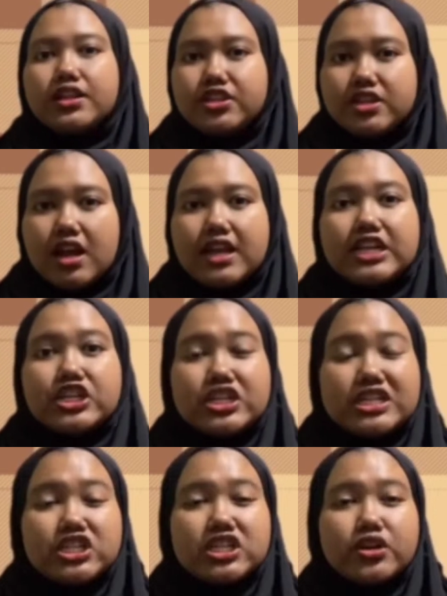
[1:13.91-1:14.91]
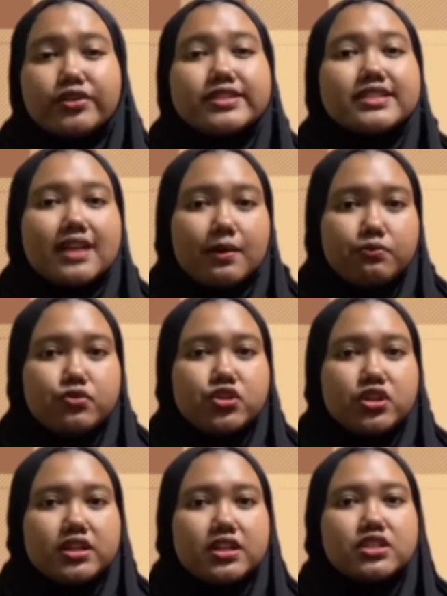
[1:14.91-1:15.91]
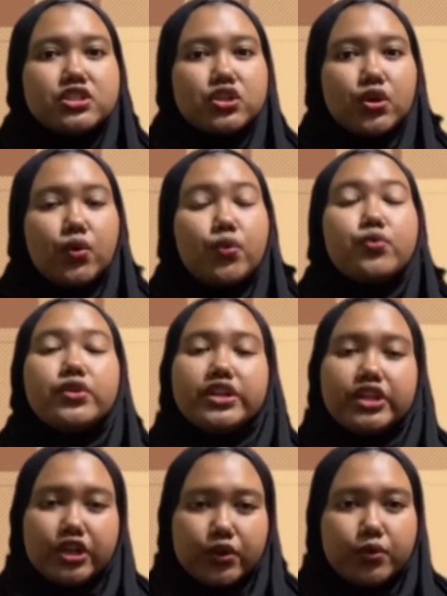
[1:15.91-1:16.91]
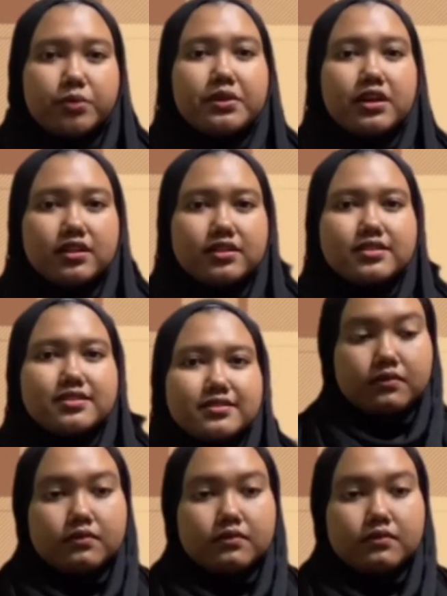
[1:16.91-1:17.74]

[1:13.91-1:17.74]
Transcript: their energy consumption to renewables.